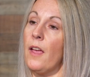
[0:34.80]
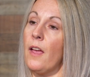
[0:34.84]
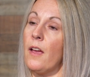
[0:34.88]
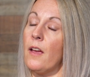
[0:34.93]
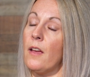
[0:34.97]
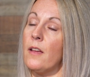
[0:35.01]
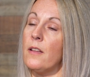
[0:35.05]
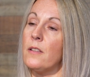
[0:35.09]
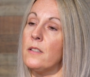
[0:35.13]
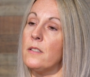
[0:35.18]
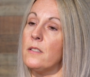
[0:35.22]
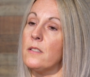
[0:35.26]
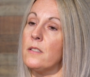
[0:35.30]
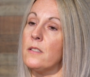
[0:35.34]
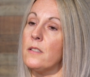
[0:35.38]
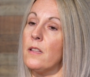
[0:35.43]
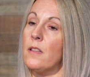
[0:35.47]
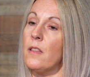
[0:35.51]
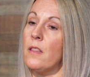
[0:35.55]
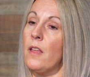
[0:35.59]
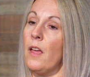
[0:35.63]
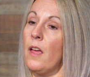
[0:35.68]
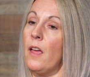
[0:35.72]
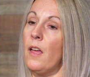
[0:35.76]
And
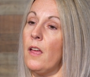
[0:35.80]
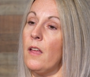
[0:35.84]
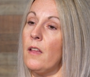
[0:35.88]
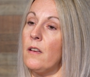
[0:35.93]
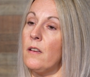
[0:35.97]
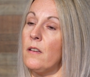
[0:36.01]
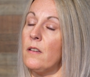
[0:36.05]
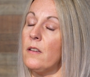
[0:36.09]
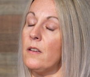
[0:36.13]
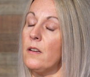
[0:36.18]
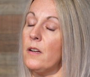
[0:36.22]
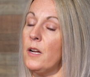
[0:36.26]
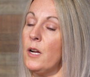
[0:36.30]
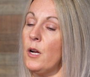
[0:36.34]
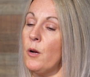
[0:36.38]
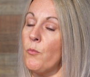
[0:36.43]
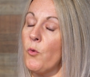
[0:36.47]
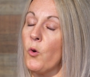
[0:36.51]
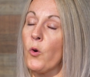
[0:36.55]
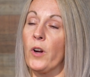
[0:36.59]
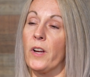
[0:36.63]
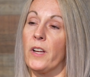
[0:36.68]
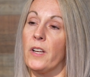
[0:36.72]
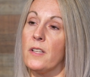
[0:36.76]
then
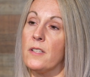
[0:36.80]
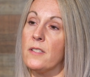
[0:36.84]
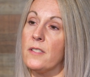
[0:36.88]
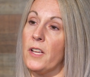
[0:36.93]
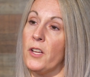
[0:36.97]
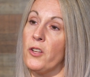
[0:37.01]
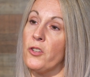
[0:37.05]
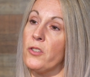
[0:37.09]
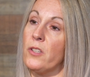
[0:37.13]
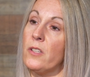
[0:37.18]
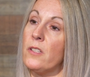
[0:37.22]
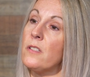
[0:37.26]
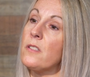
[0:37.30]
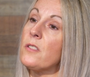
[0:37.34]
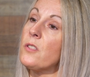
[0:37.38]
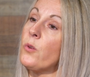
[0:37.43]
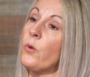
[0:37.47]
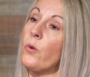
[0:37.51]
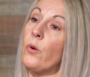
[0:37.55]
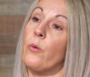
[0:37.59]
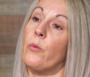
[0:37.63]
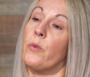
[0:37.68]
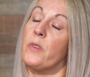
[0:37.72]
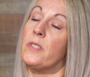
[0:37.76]
organizations
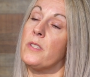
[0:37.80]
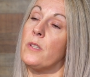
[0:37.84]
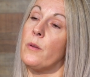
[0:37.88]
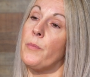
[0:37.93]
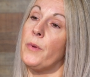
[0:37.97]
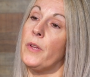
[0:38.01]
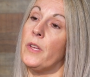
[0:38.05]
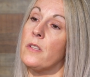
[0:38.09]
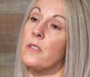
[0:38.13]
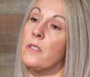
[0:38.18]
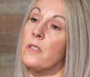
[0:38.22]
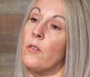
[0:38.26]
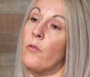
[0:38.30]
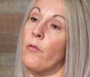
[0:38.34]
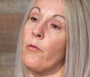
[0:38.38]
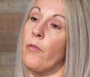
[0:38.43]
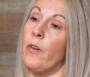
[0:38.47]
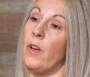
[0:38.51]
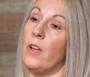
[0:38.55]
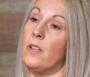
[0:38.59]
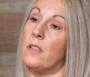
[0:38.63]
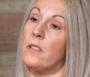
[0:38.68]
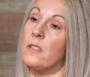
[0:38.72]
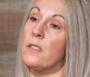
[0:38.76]
who are recipients of
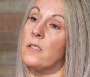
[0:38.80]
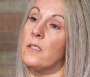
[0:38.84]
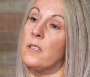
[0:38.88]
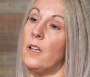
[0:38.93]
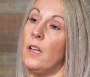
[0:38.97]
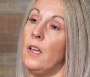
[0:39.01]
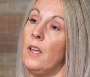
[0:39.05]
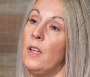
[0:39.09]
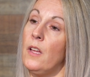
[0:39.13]
funds